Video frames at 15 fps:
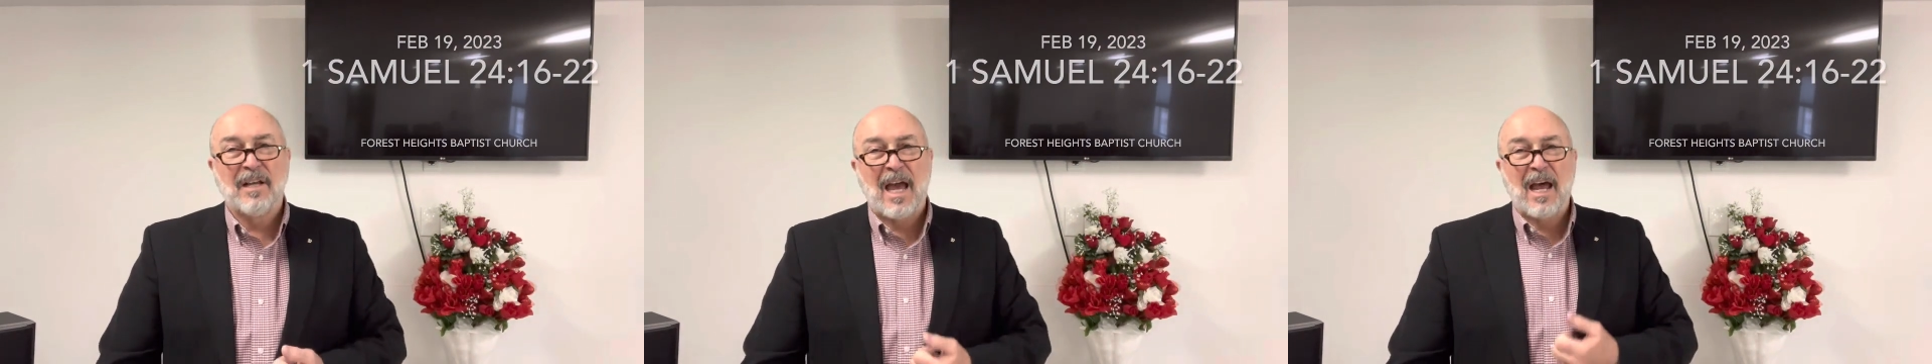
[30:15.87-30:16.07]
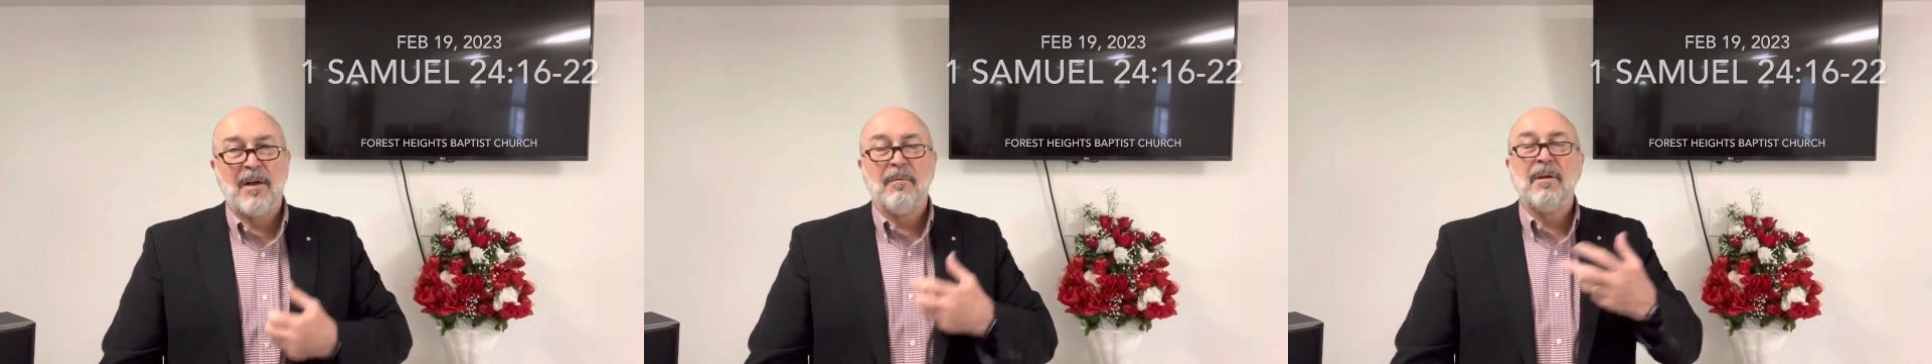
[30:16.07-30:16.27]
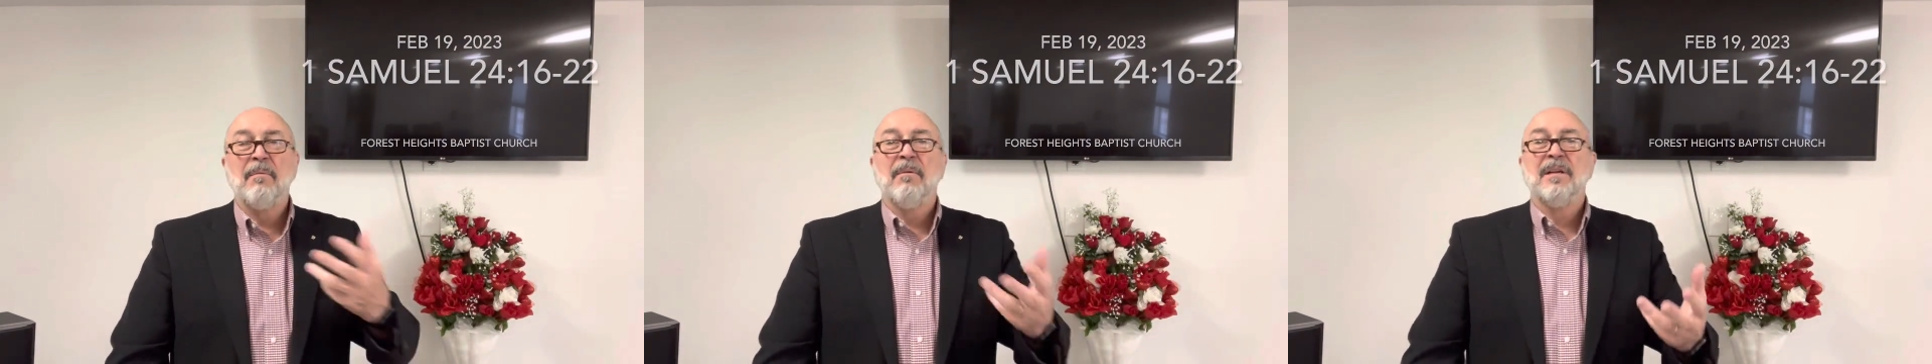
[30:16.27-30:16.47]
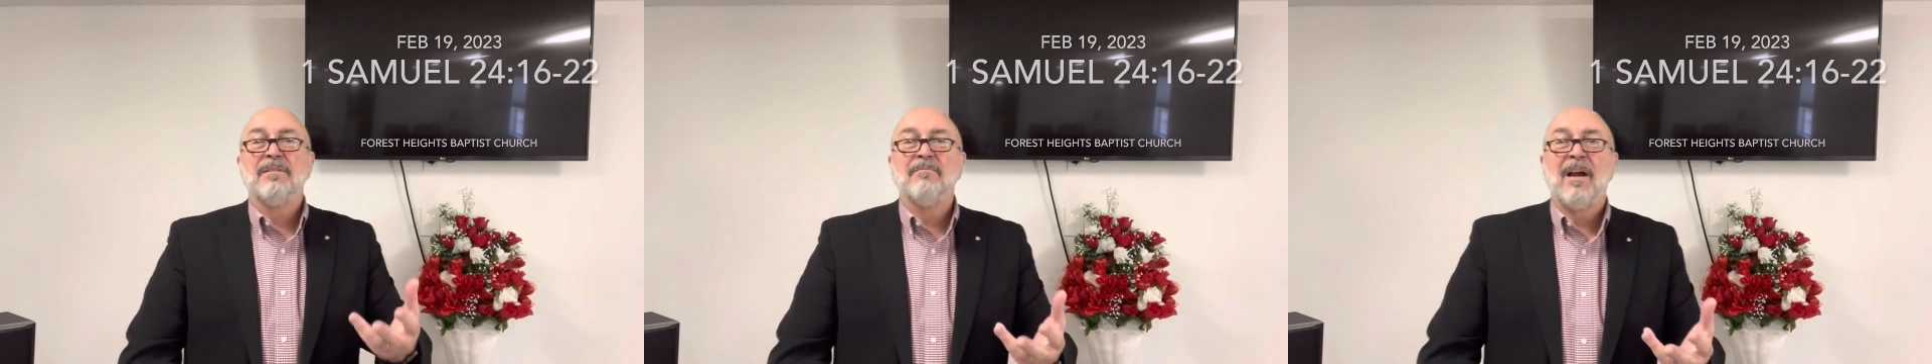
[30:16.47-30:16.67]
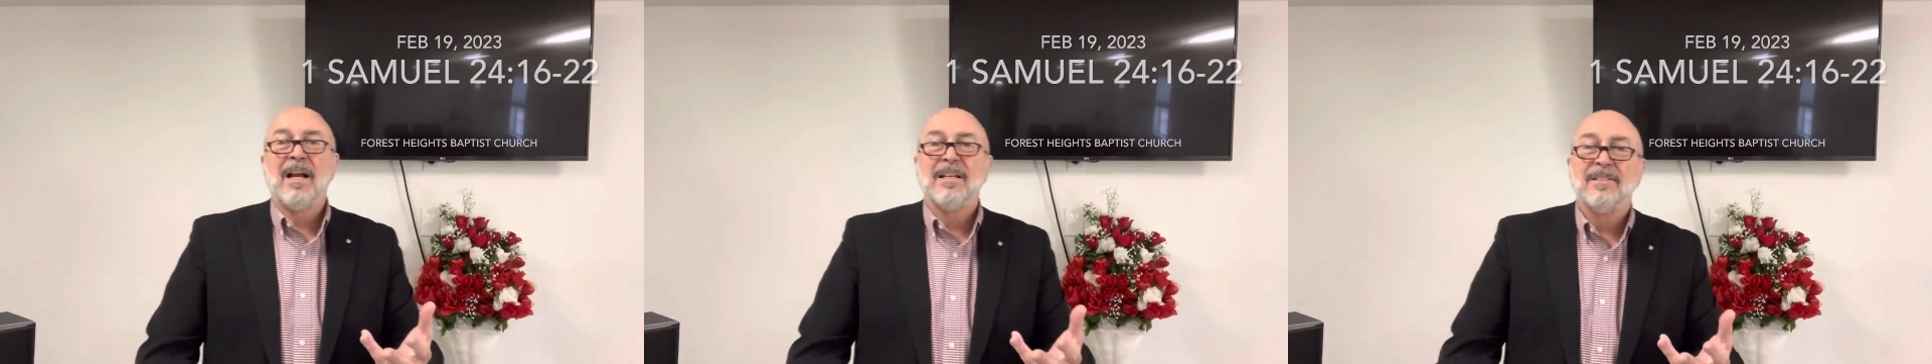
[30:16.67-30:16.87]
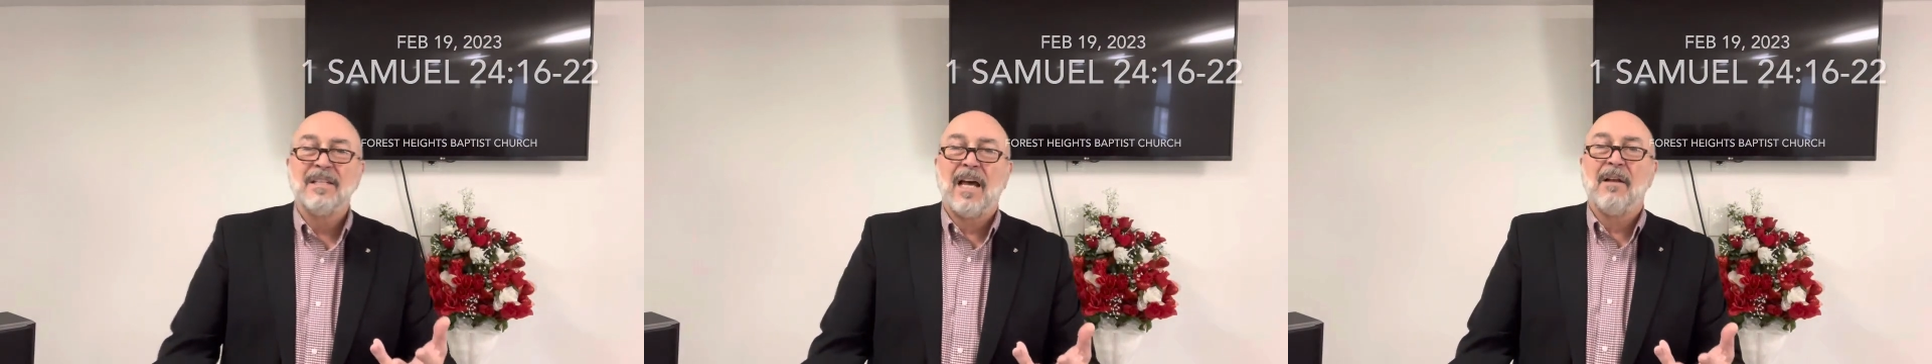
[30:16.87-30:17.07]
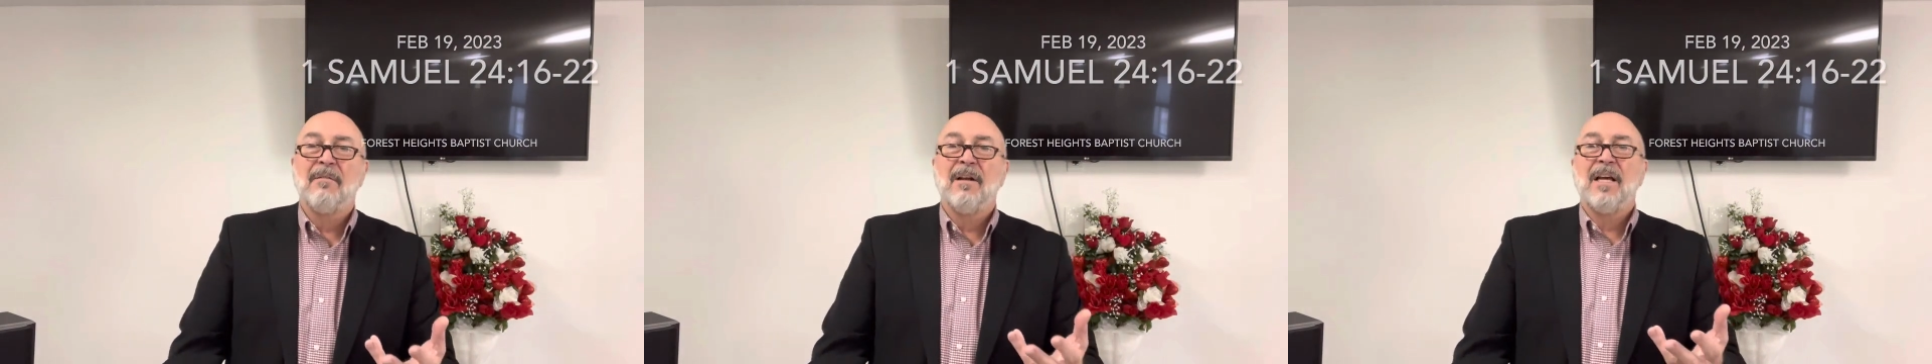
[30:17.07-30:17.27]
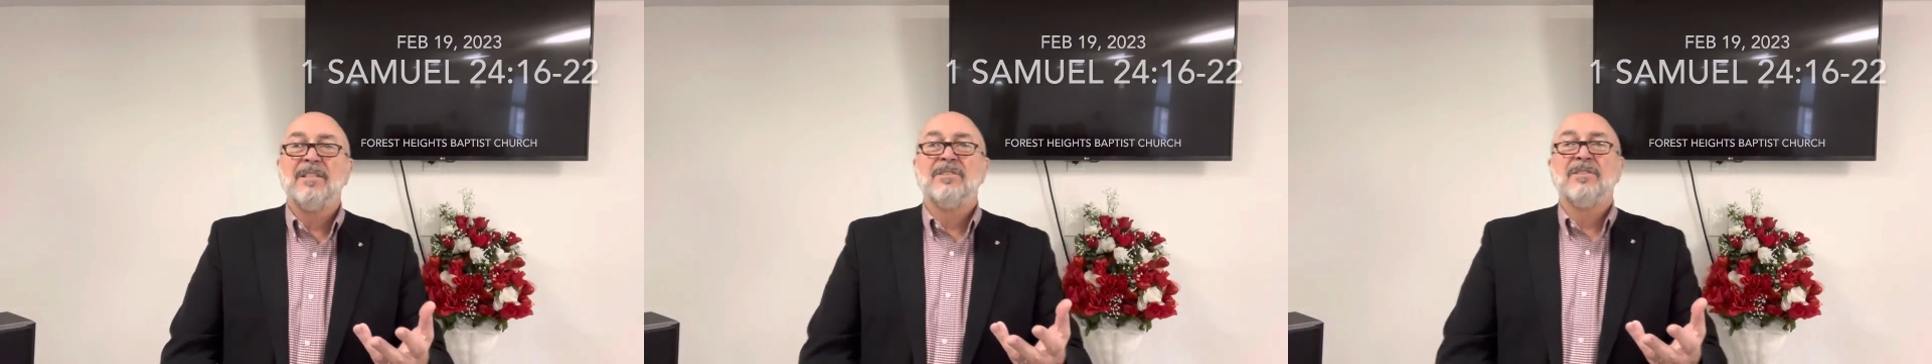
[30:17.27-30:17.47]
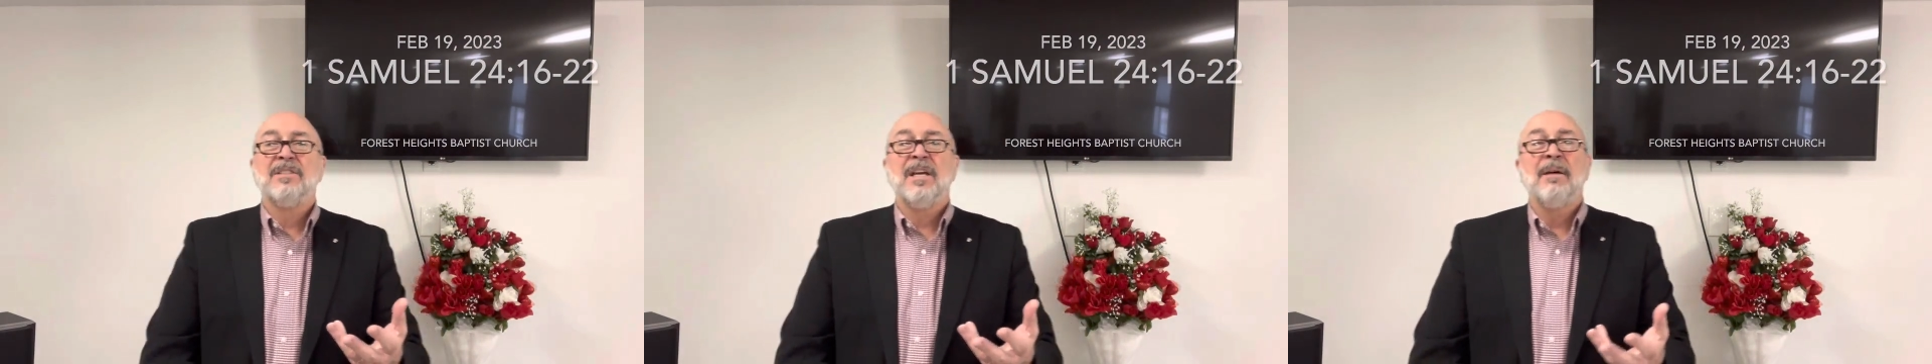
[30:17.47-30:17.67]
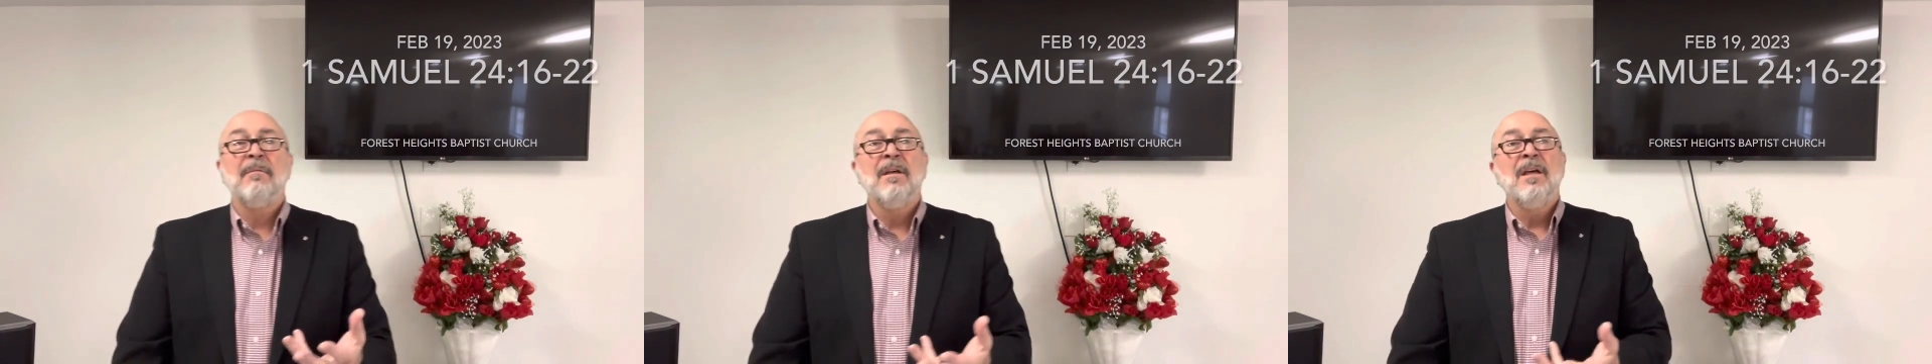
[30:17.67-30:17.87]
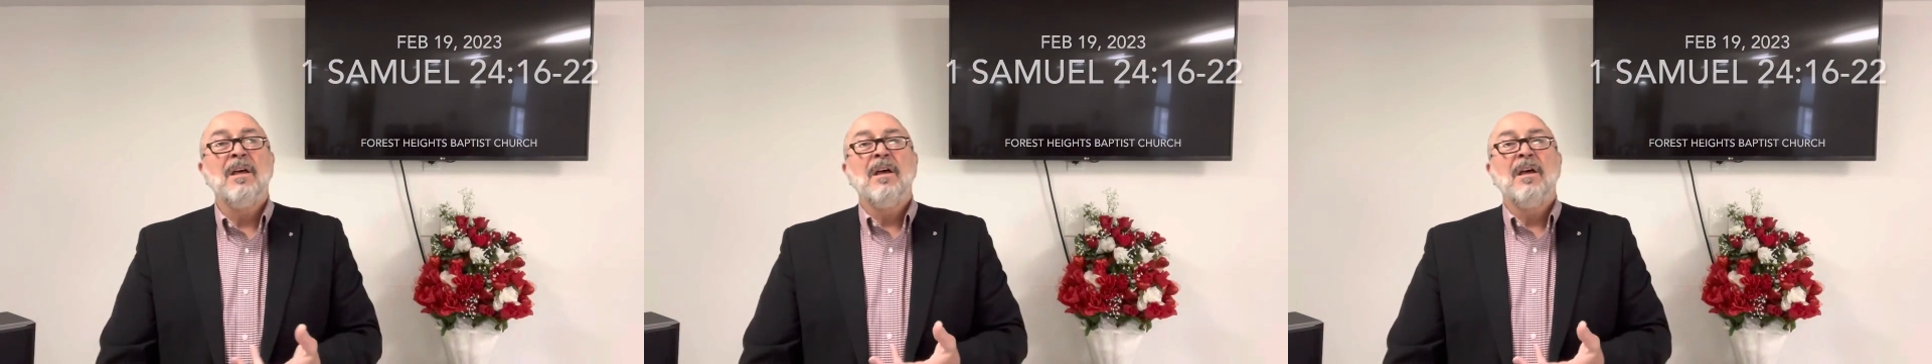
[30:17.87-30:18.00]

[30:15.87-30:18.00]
How do we re- reconcile a relationship?